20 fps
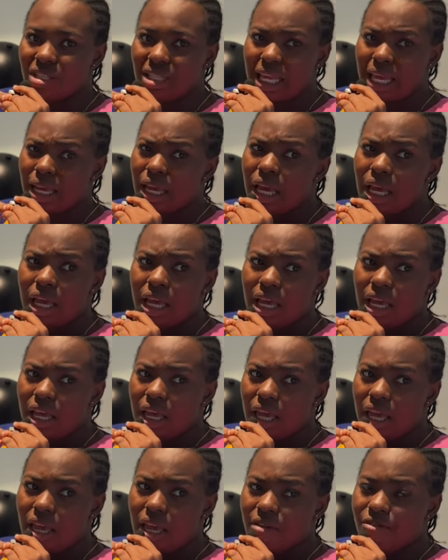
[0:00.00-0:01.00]
It's just like
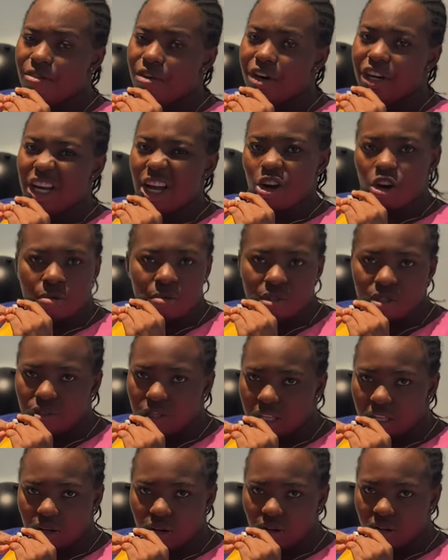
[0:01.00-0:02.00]
a foreigner
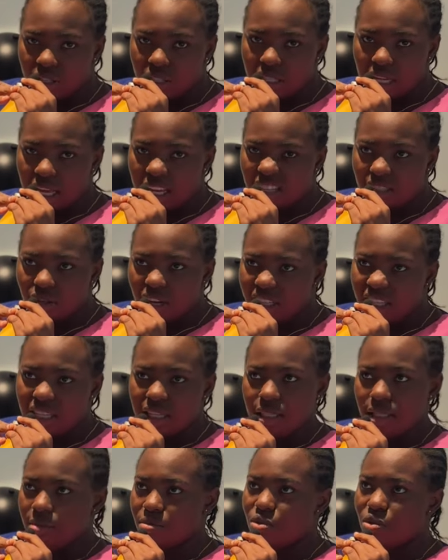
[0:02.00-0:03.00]
coming to Lagos and you're
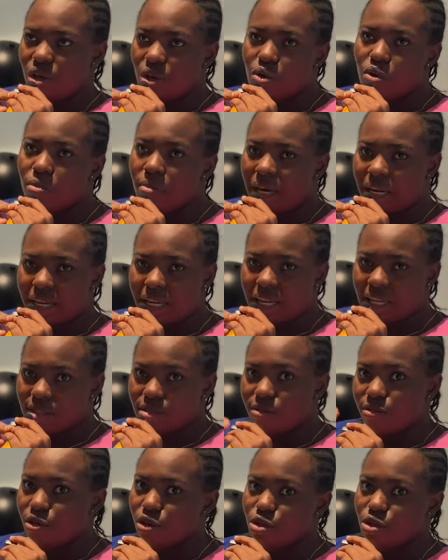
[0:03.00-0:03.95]
taking them to a co-market.